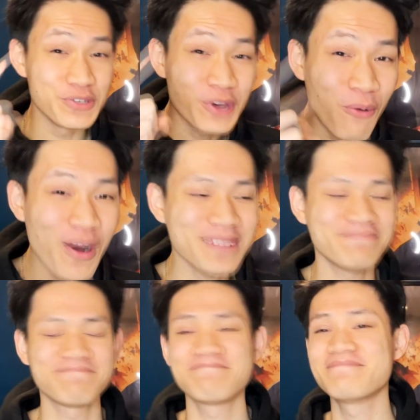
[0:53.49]
you know
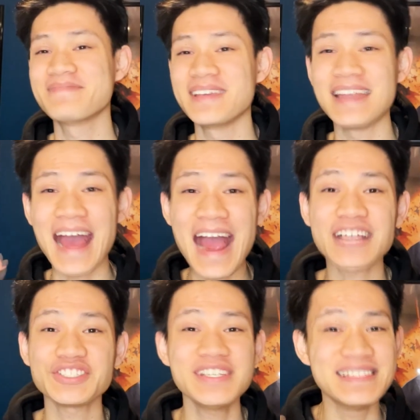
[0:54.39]
what? It
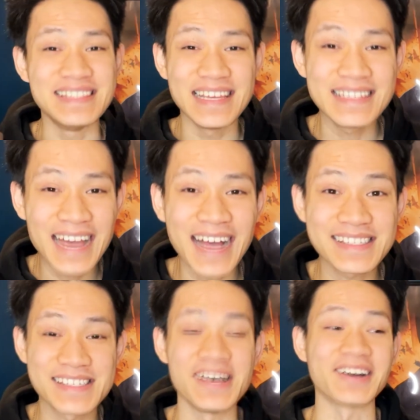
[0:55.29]
actually did
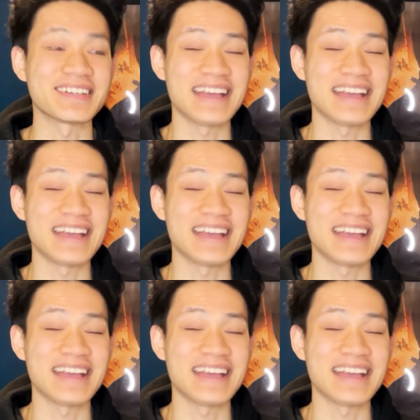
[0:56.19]
not suck.